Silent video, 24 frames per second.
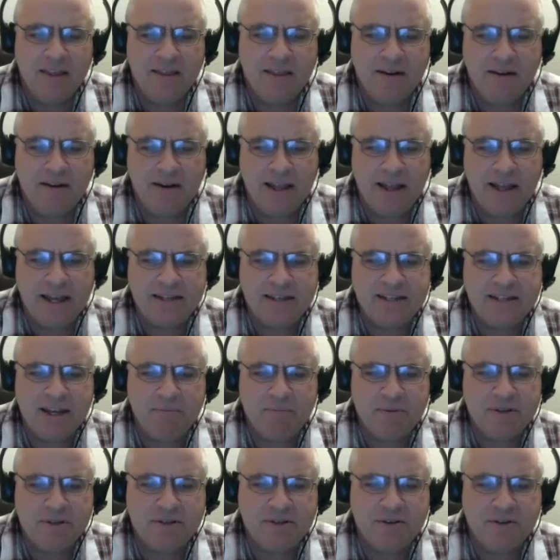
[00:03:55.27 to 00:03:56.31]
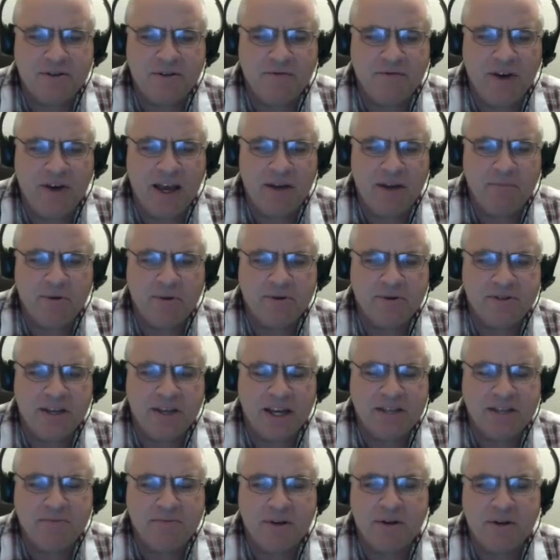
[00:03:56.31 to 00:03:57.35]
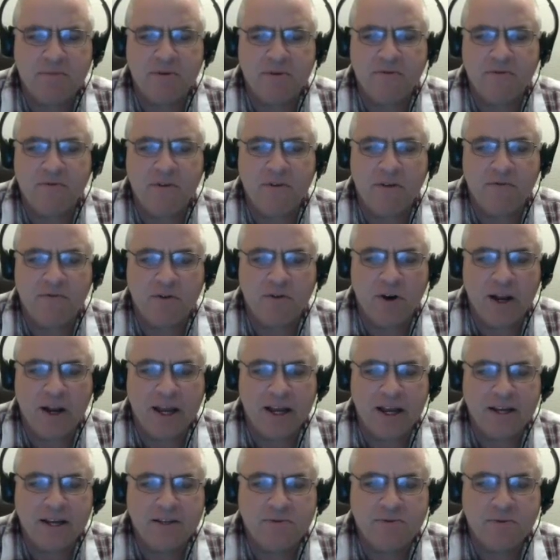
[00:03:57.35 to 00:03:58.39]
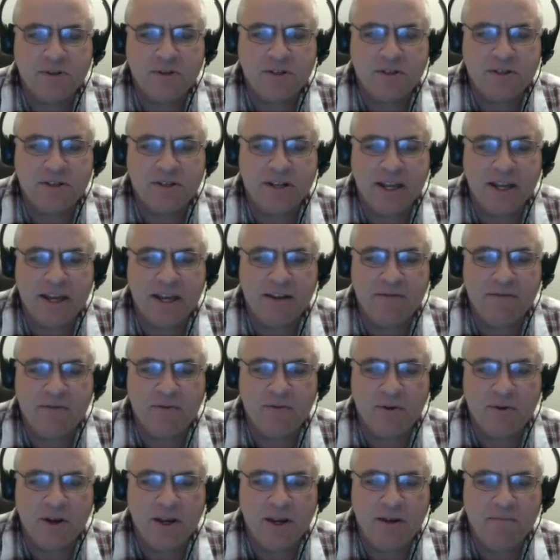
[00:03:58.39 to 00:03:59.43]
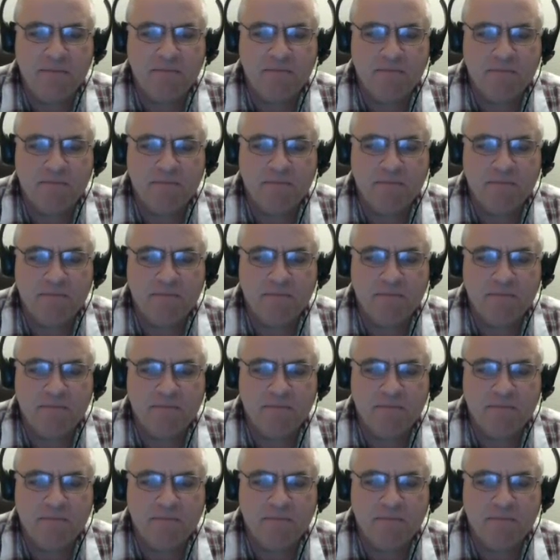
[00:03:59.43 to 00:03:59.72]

Then our last step is to divide both sides by the number in front of our x, which is a negative 3.